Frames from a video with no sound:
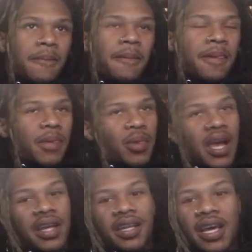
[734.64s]
god.
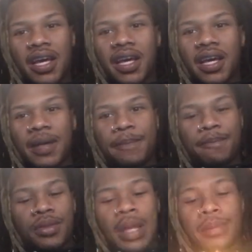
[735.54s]
Like, nigga,
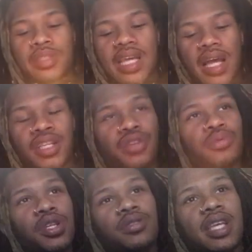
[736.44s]
I'm telling
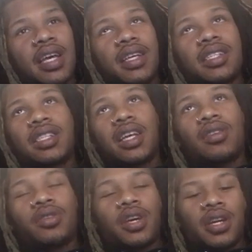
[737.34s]
you, when you take a shit
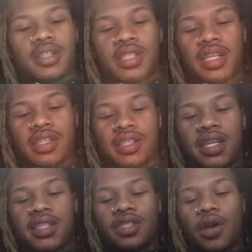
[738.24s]
on here, shit just
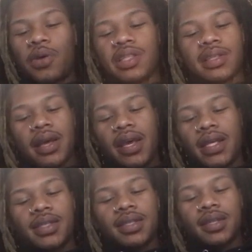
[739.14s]
gets so
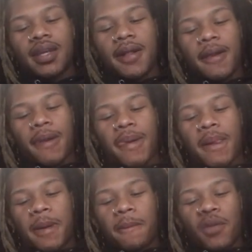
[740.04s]
intense.
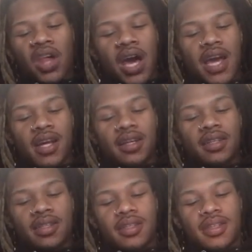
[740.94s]
Like,
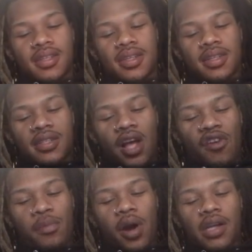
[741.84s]

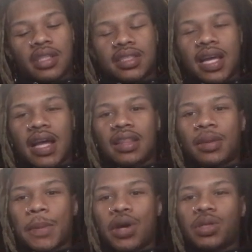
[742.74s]
South Park just got
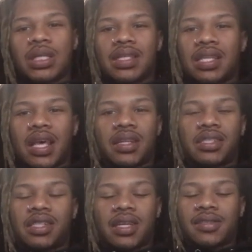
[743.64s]
the most intense
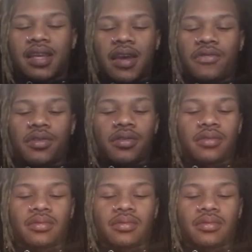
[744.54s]
shit ever.